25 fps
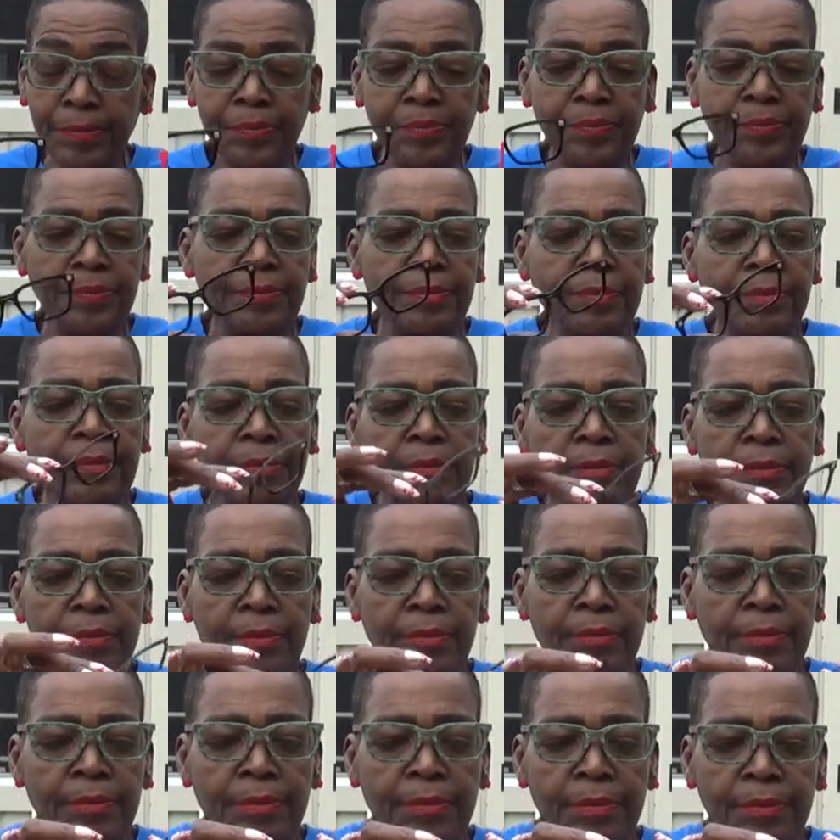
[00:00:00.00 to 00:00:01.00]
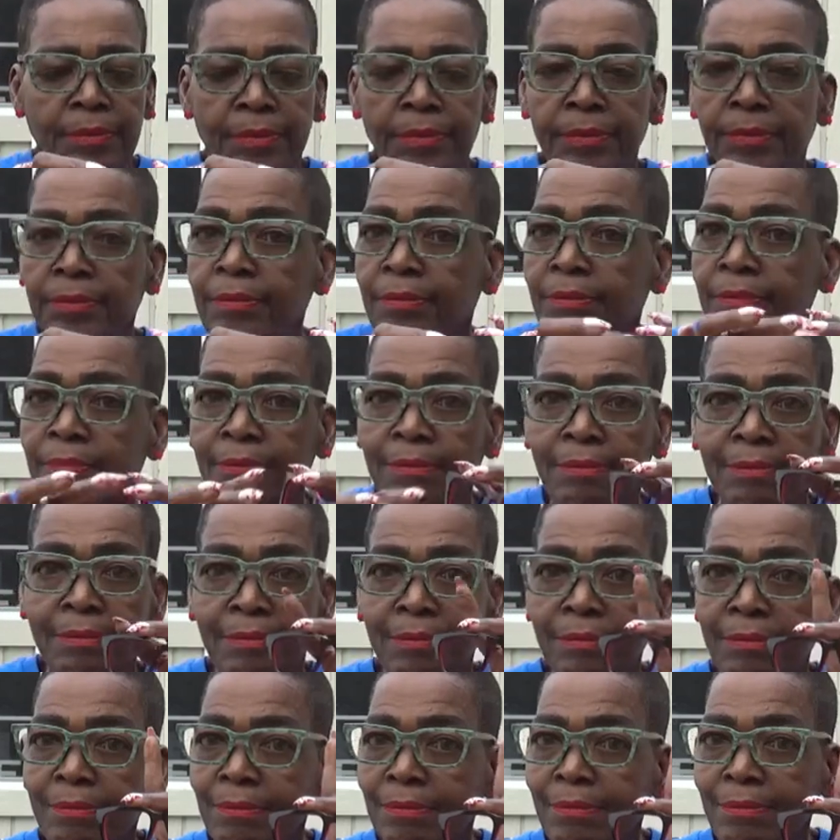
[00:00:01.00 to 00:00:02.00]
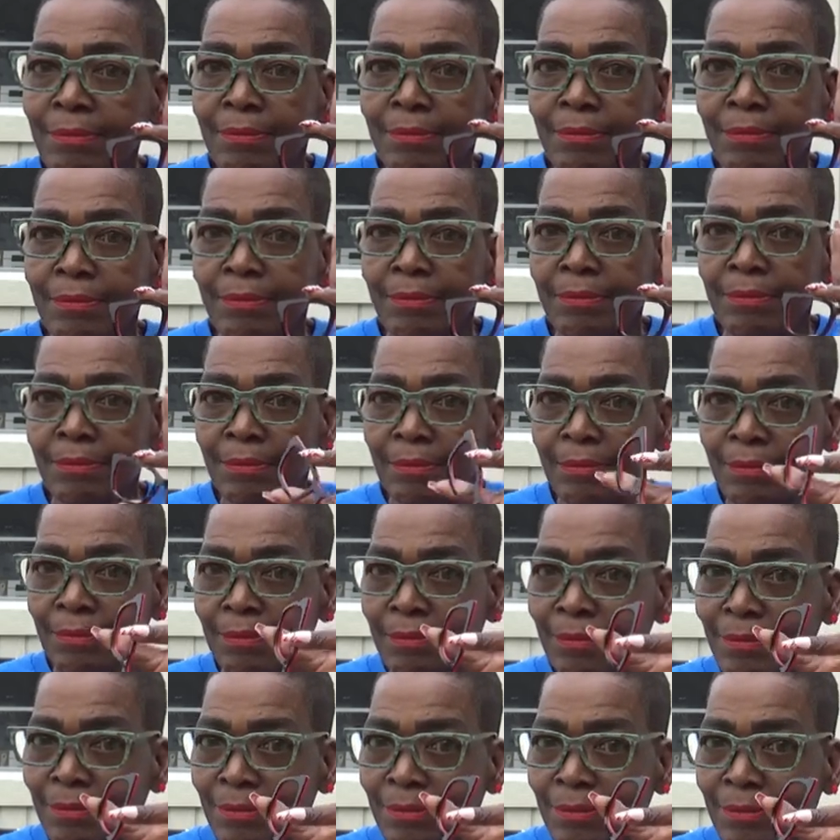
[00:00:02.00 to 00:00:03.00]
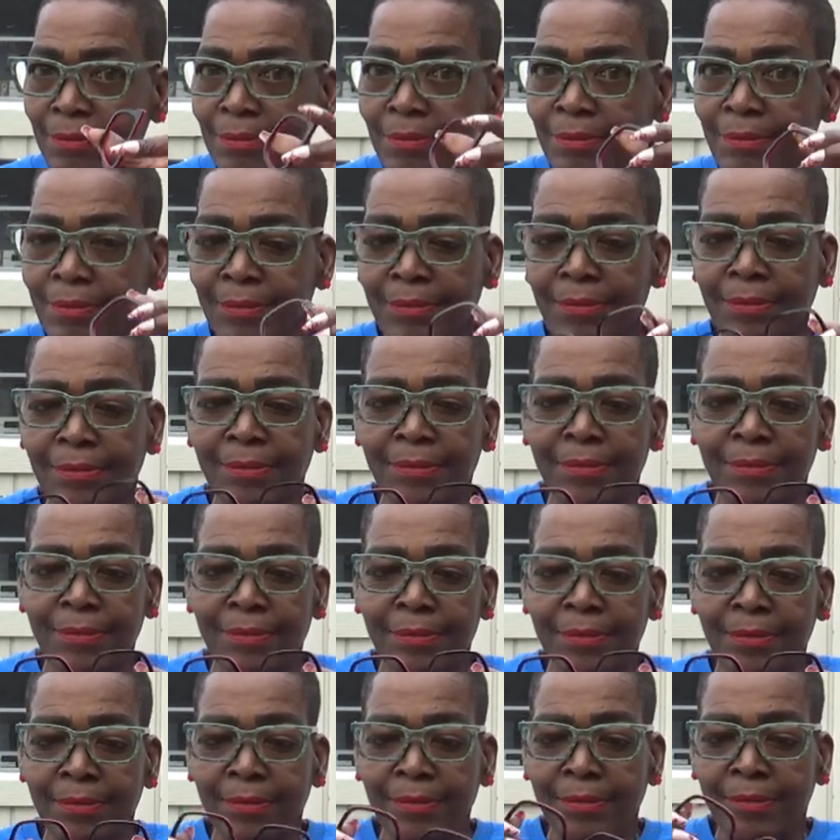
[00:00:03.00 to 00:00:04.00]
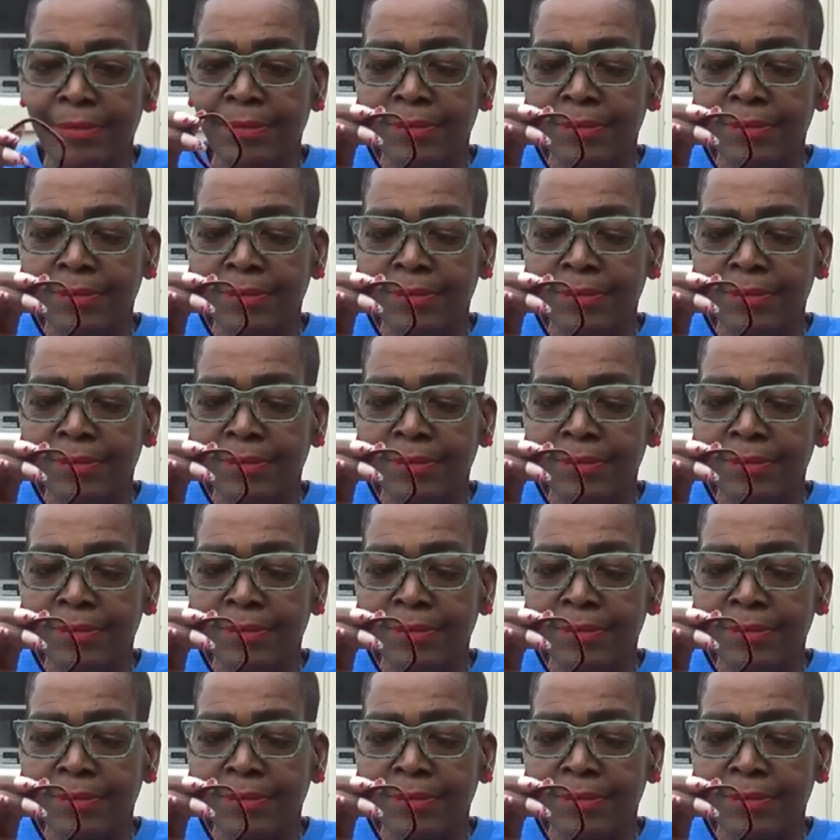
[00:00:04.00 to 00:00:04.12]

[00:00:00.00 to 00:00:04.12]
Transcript: No one is speaking in this clip.